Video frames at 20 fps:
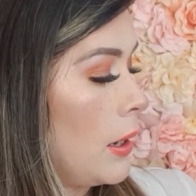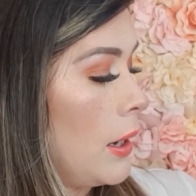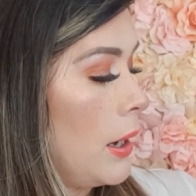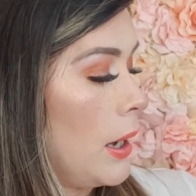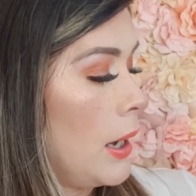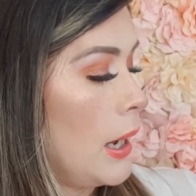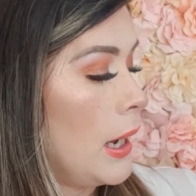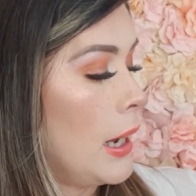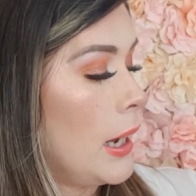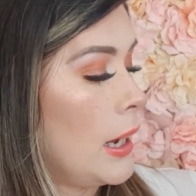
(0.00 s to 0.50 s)

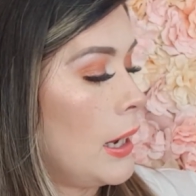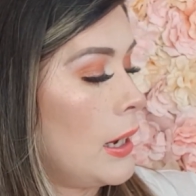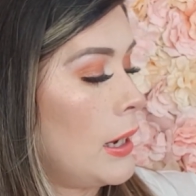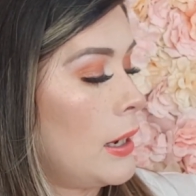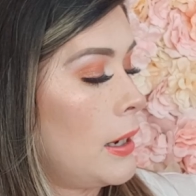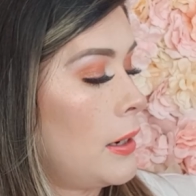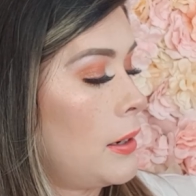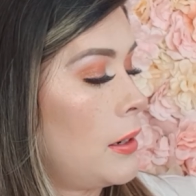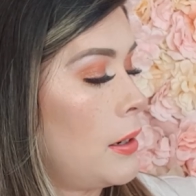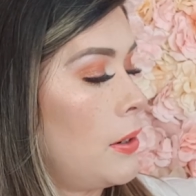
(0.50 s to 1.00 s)

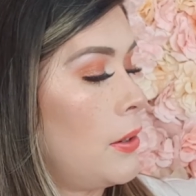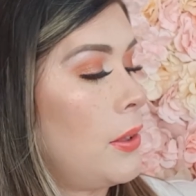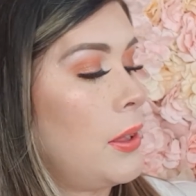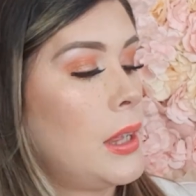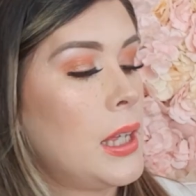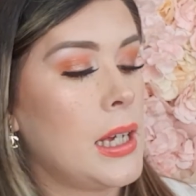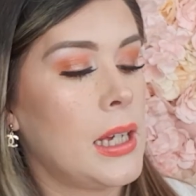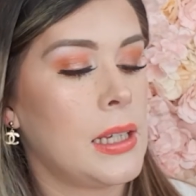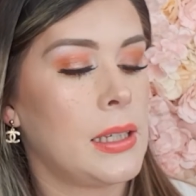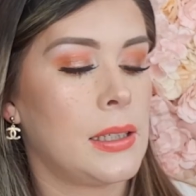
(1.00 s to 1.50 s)
And
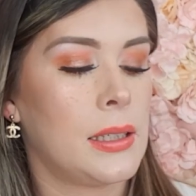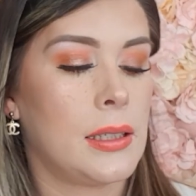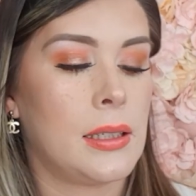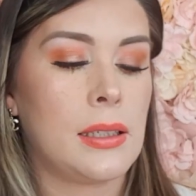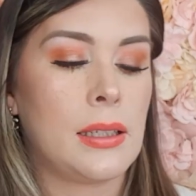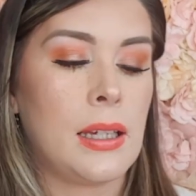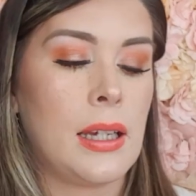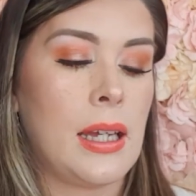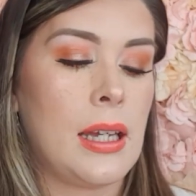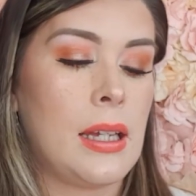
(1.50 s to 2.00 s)
this
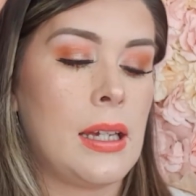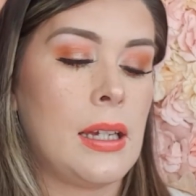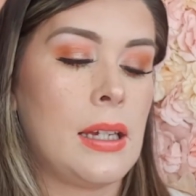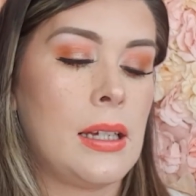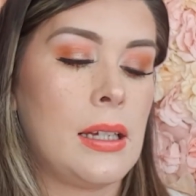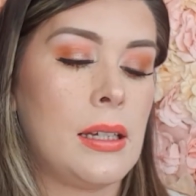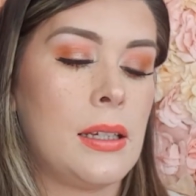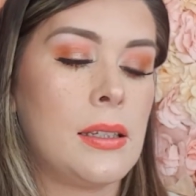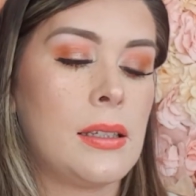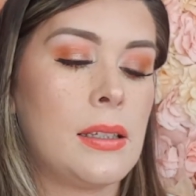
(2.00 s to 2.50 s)

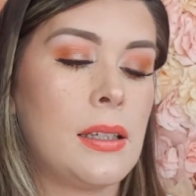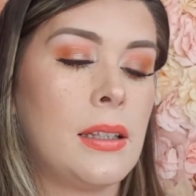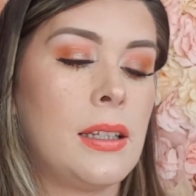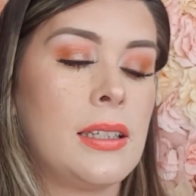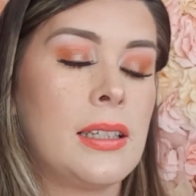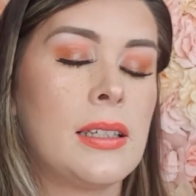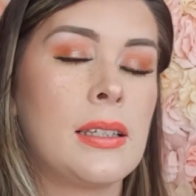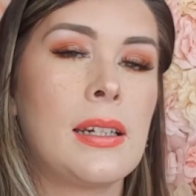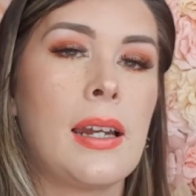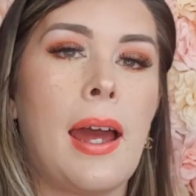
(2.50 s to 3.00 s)
is
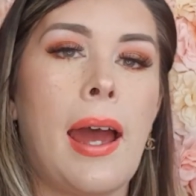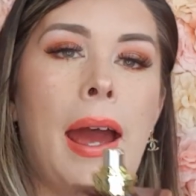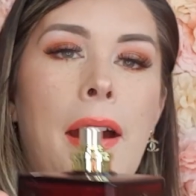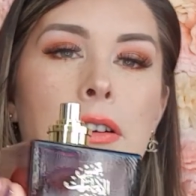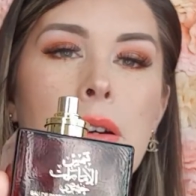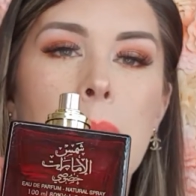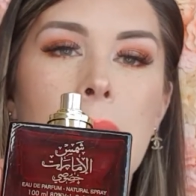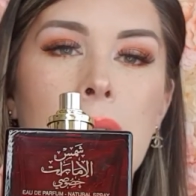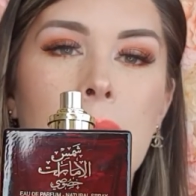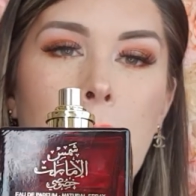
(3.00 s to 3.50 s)
an
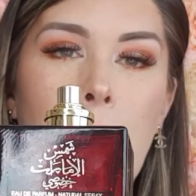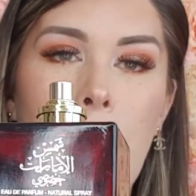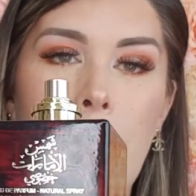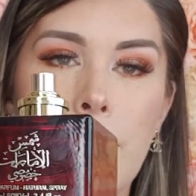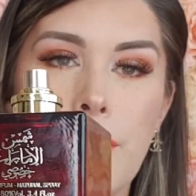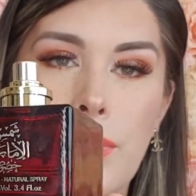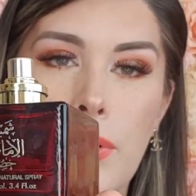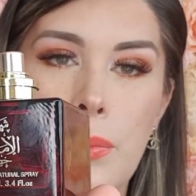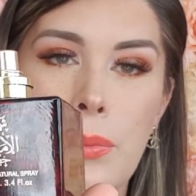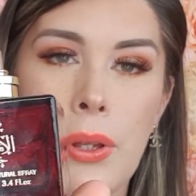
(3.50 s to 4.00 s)
Arabic
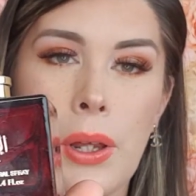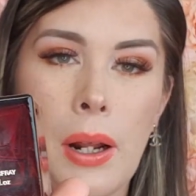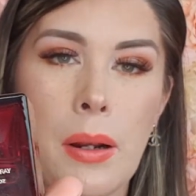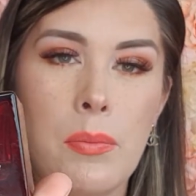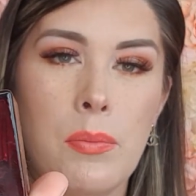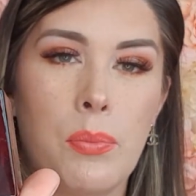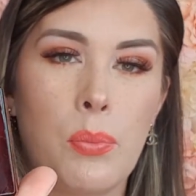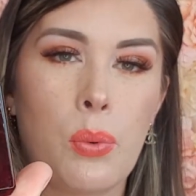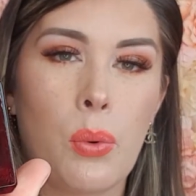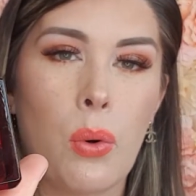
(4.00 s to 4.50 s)
perfume that I
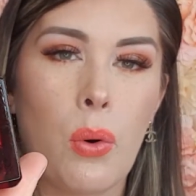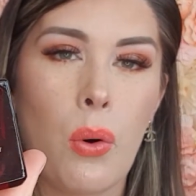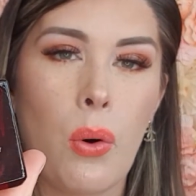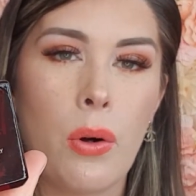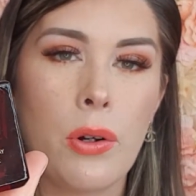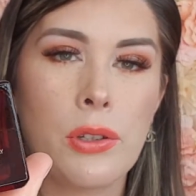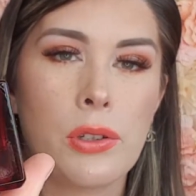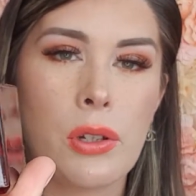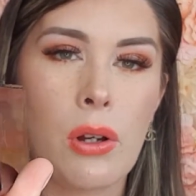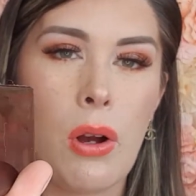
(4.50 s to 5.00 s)

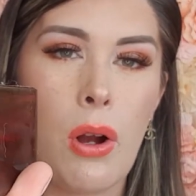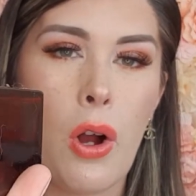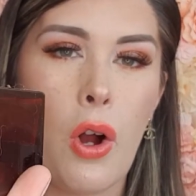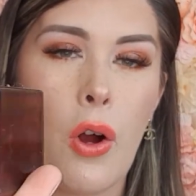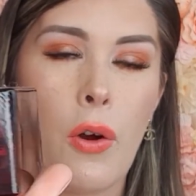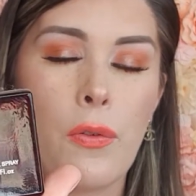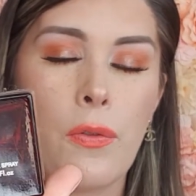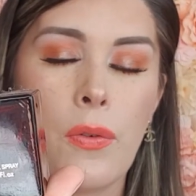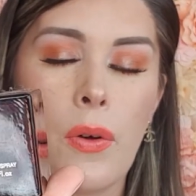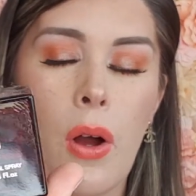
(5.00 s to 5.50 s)
bought
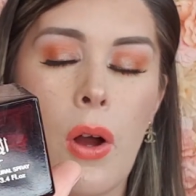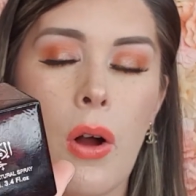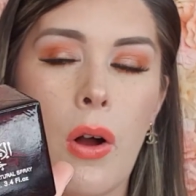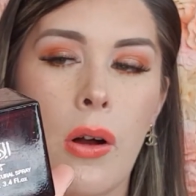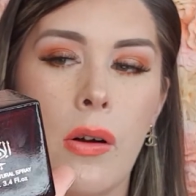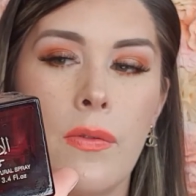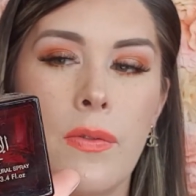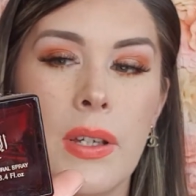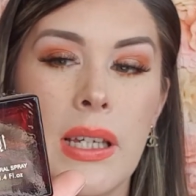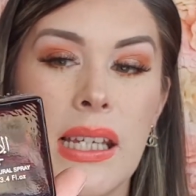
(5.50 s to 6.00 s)
off
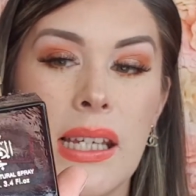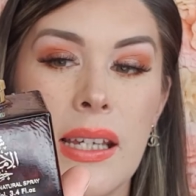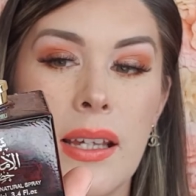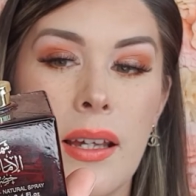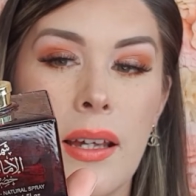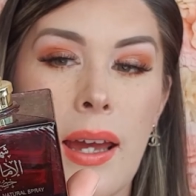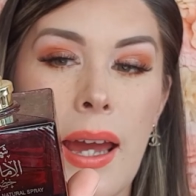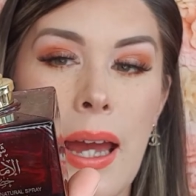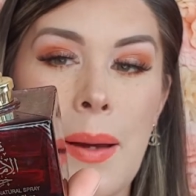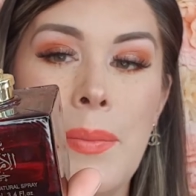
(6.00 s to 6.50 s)
of
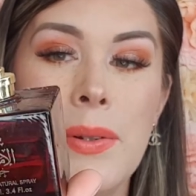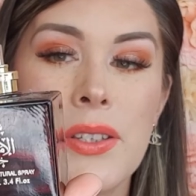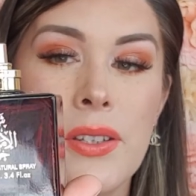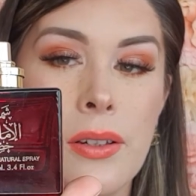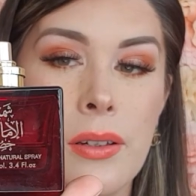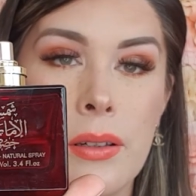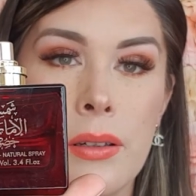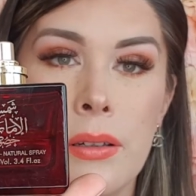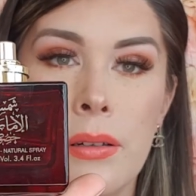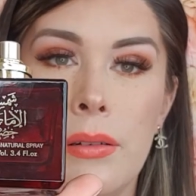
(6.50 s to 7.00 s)

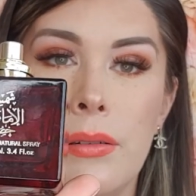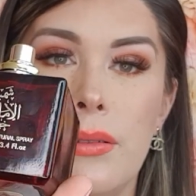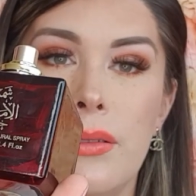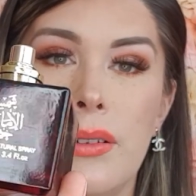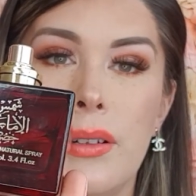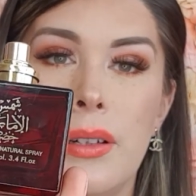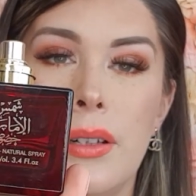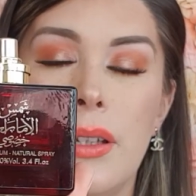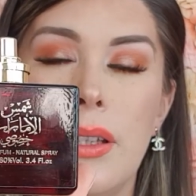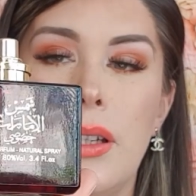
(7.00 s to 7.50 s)
Amazon.
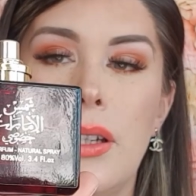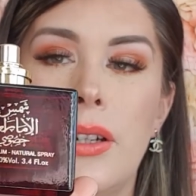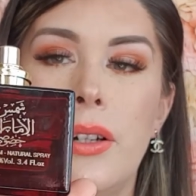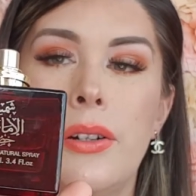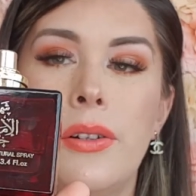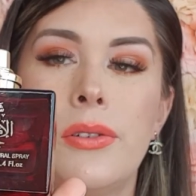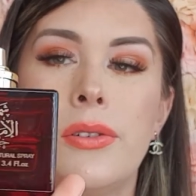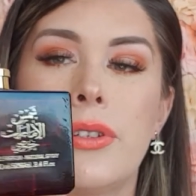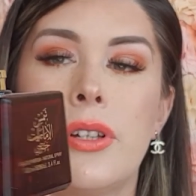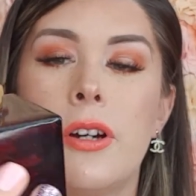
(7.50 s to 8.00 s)

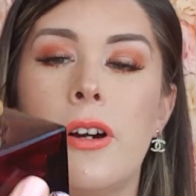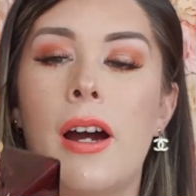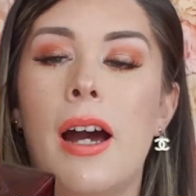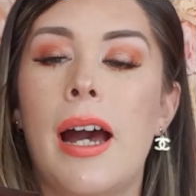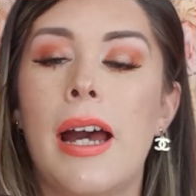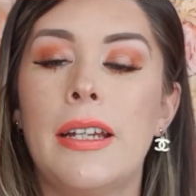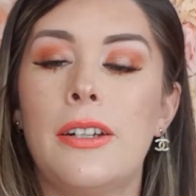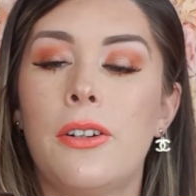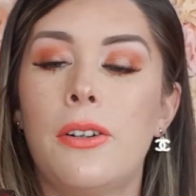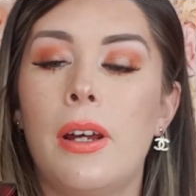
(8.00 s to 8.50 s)
So
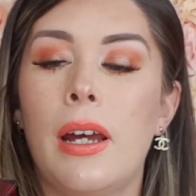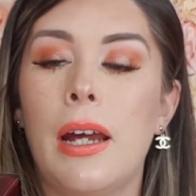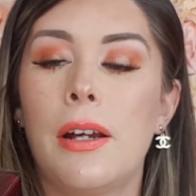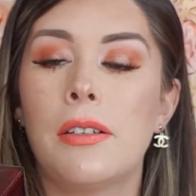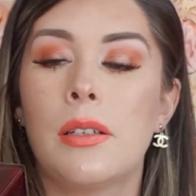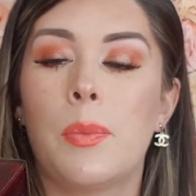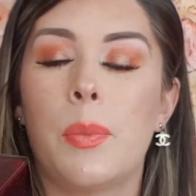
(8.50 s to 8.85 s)
I don't know how to